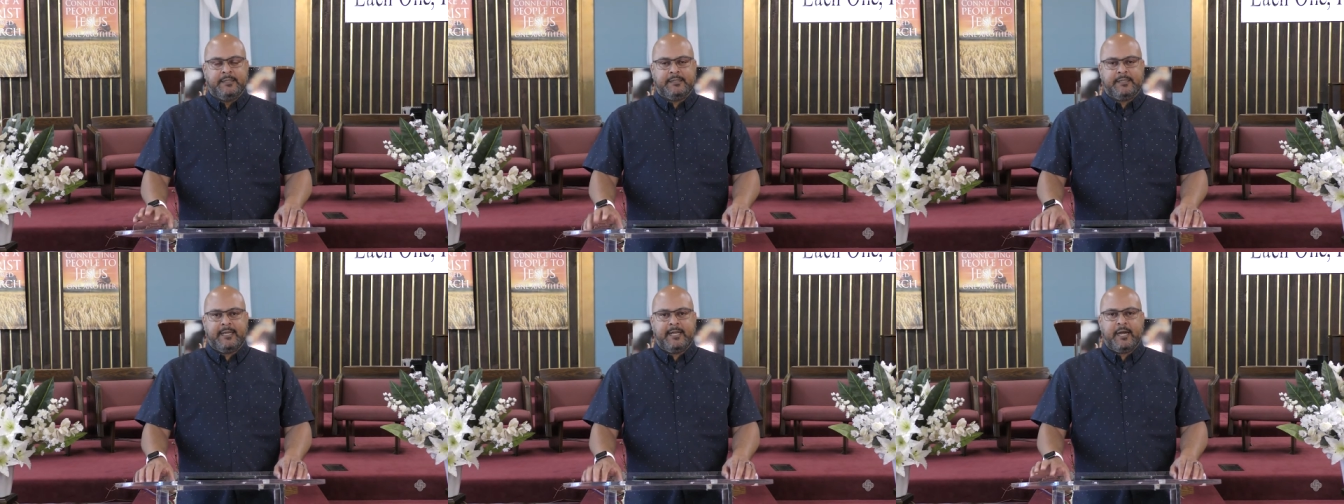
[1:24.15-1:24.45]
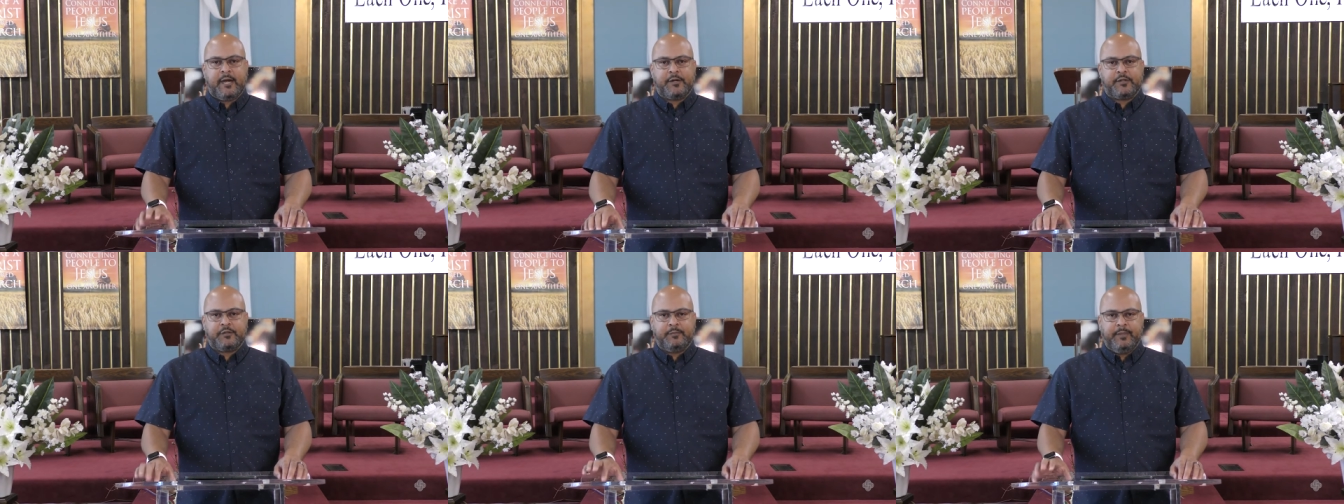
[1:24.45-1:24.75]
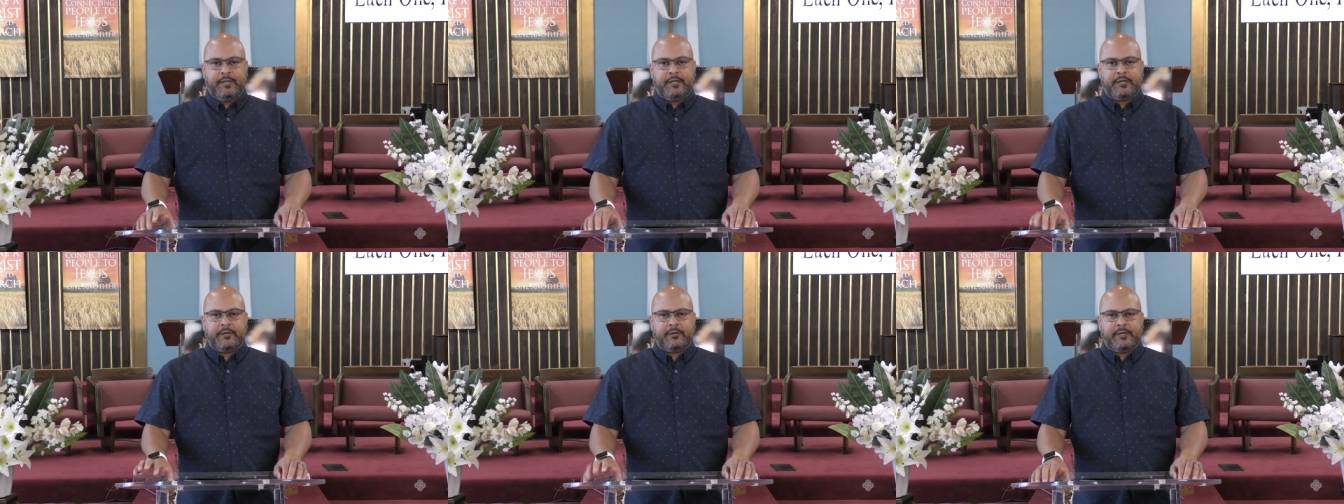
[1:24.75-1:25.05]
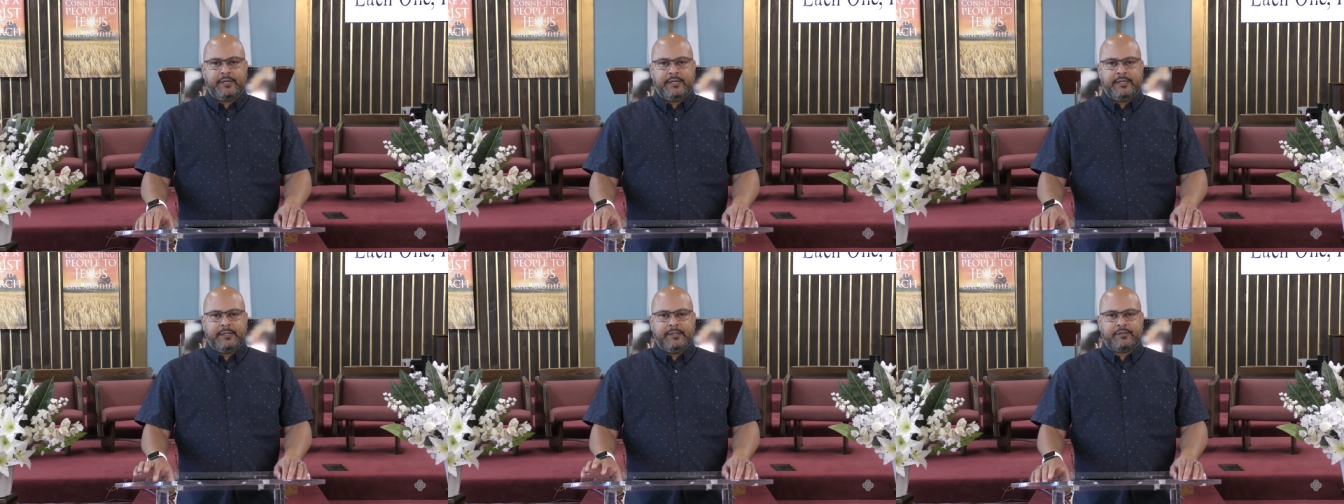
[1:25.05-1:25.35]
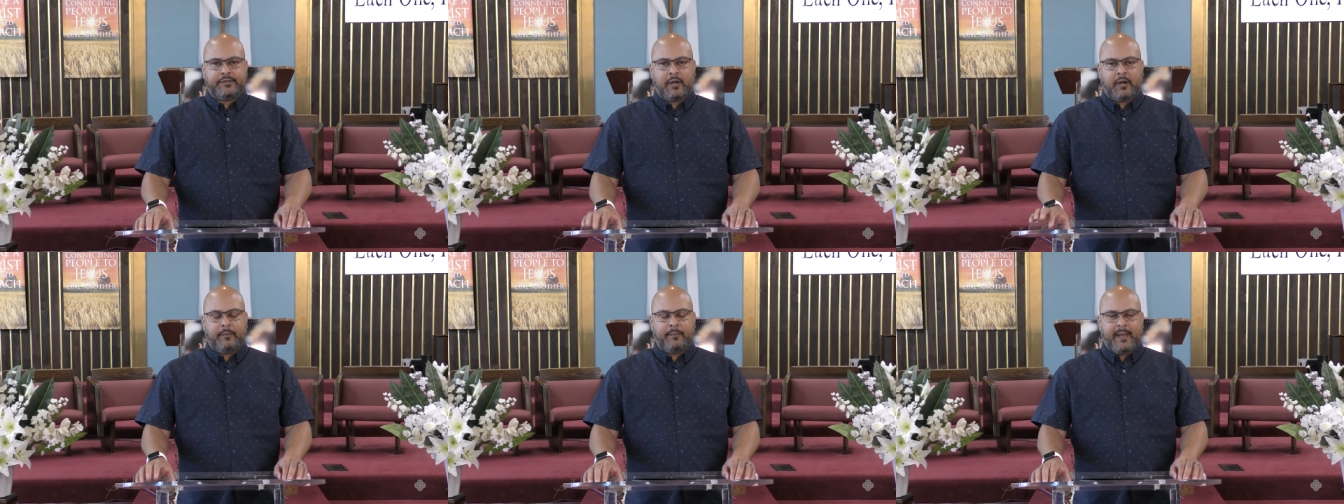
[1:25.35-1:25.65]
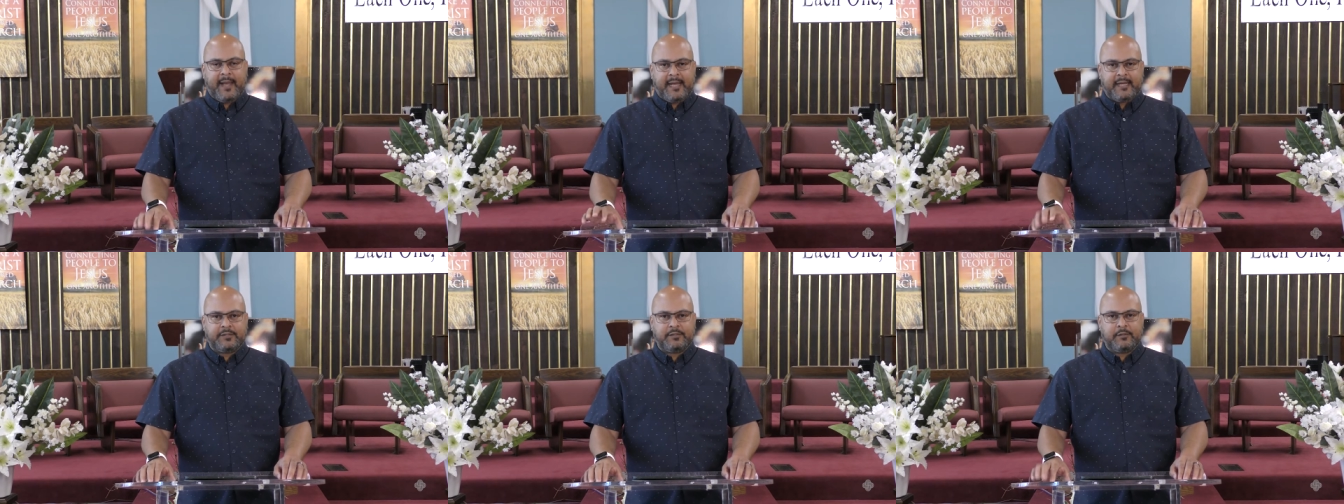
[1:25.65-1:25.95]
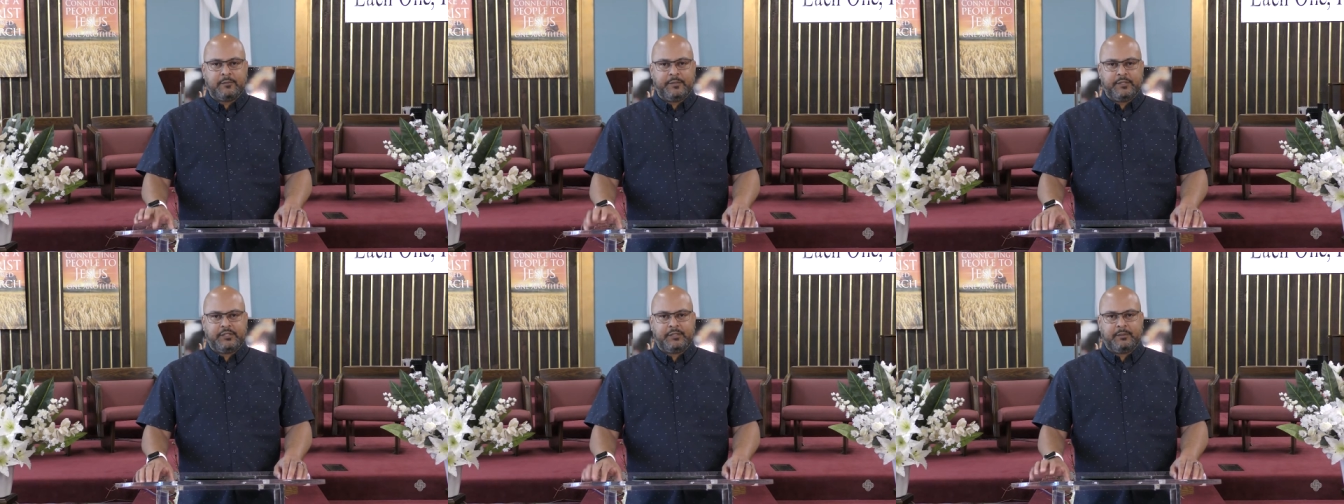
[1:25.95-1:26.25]
Today, our speaker is our
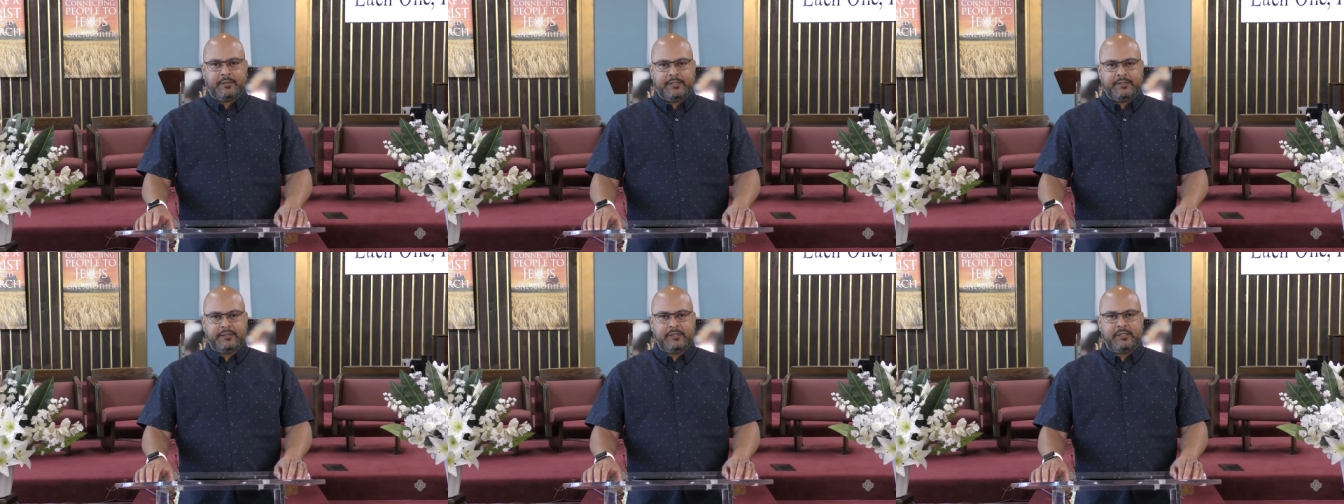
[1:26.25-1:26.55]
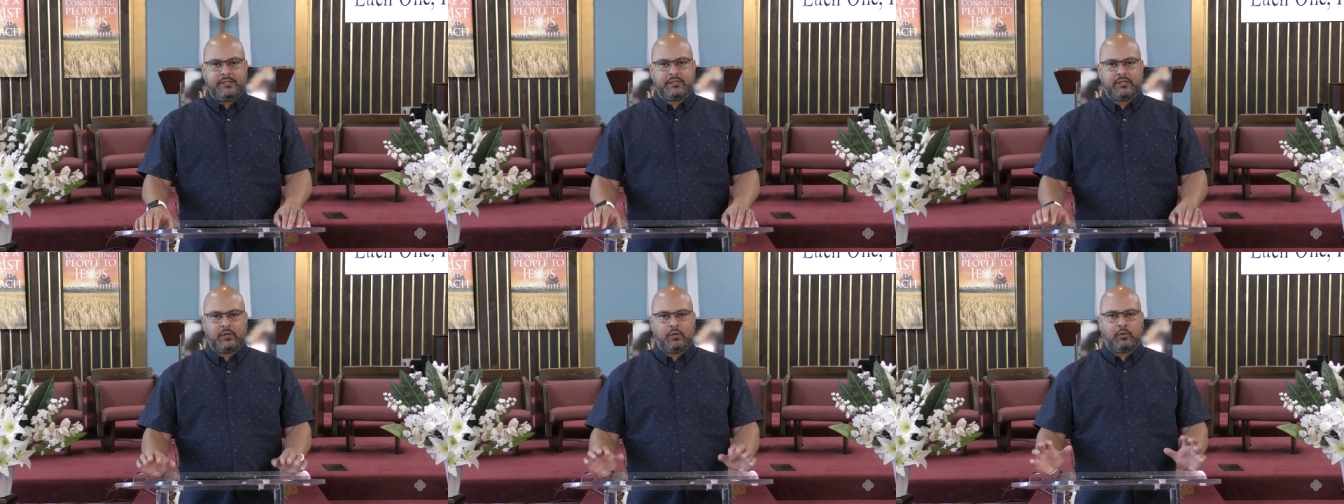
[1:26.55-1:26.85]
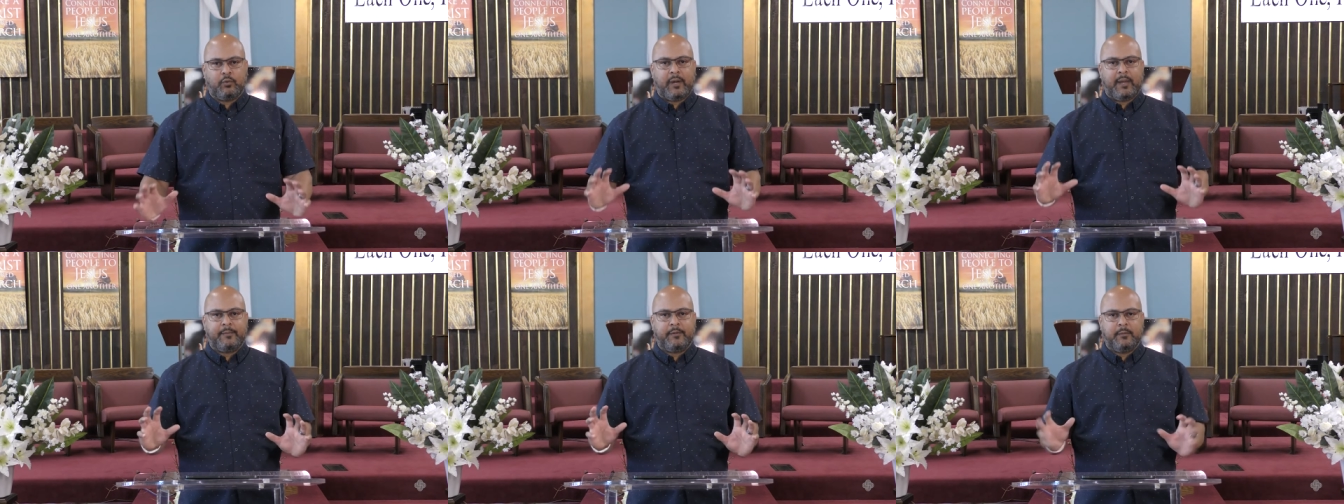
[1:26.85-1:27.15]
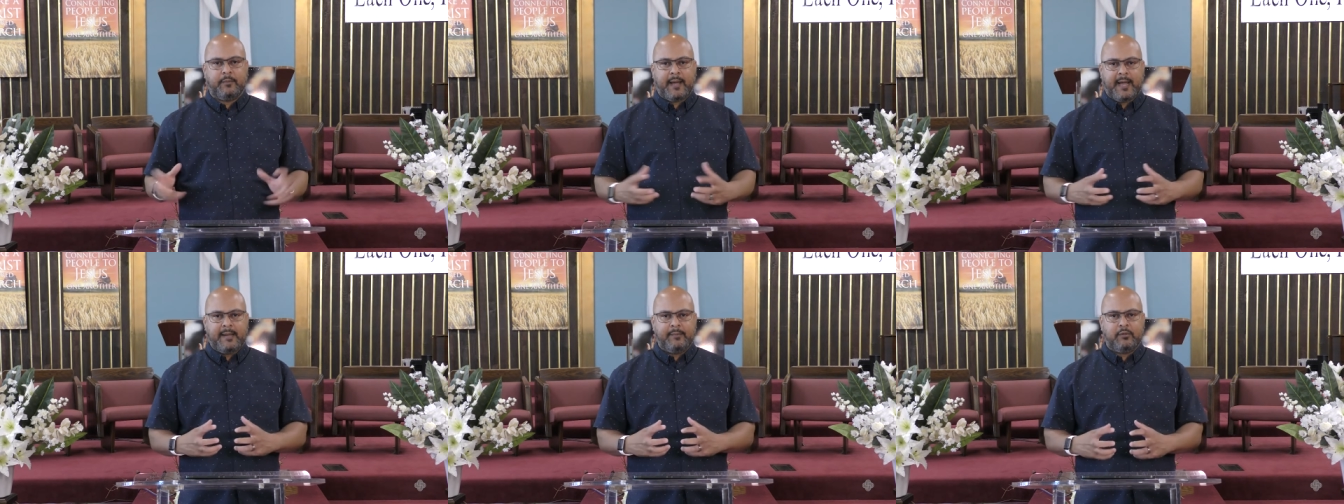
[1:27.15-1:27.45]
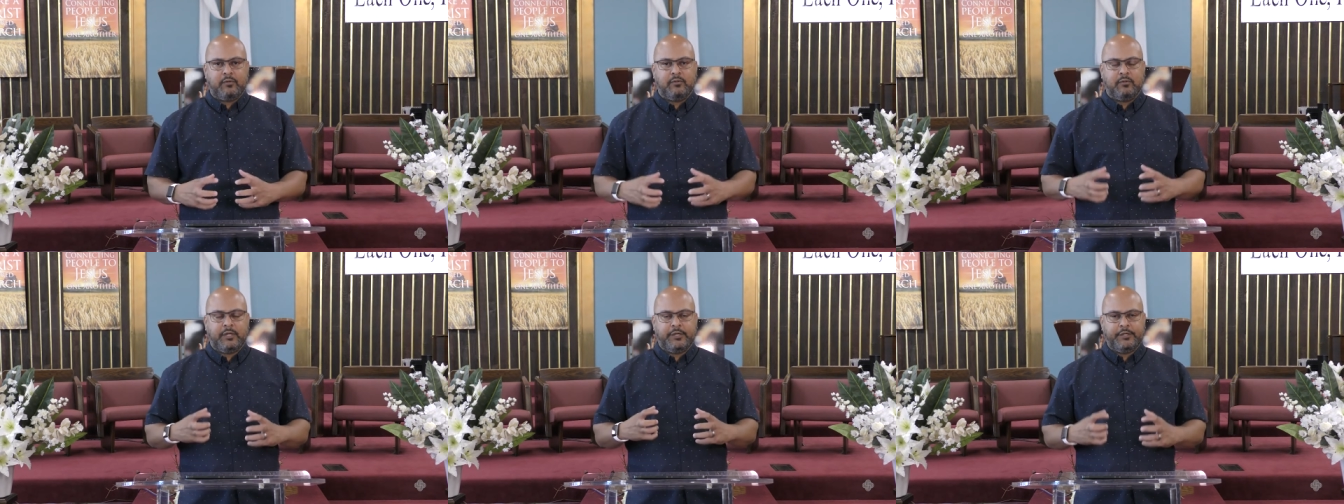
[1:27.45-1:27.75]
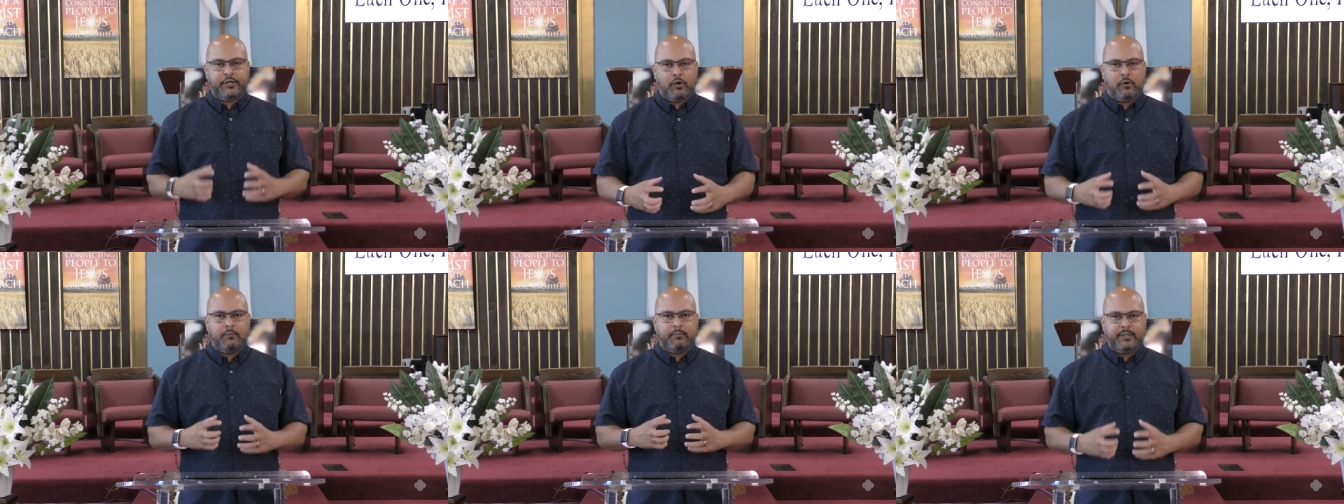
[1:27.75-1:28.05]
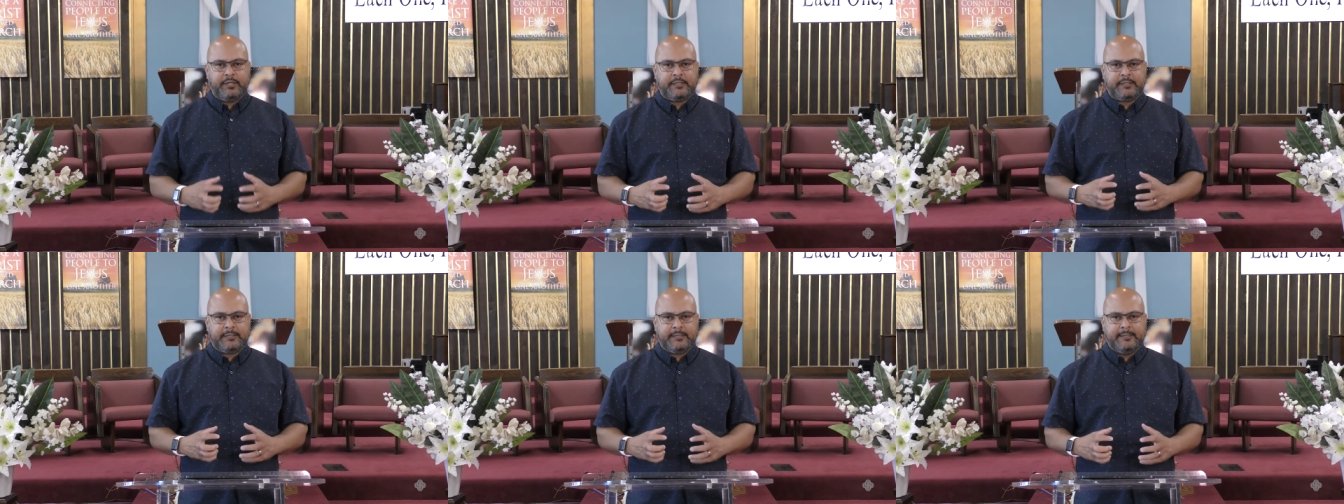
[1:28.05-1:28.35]
pastor, Bishop Lindsay, so grab your Bible, a
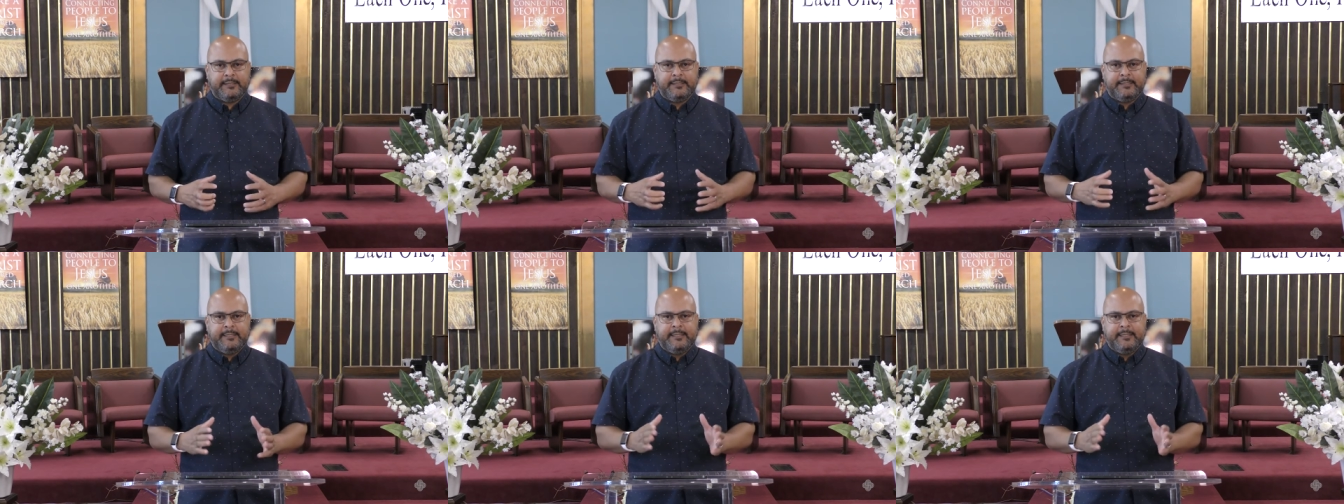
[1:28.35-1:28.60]
notebook,